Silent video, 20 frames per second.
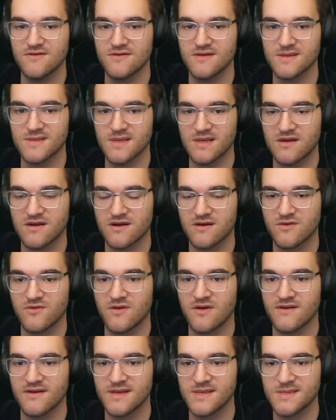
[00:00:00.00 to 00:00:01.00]
because the card
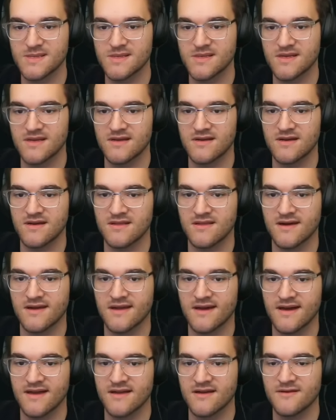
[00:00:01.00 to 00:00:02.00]
quality is a lot
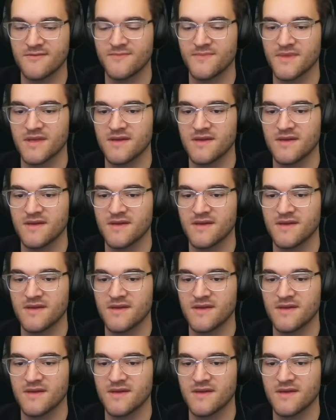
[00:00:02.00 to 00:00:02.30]
higher.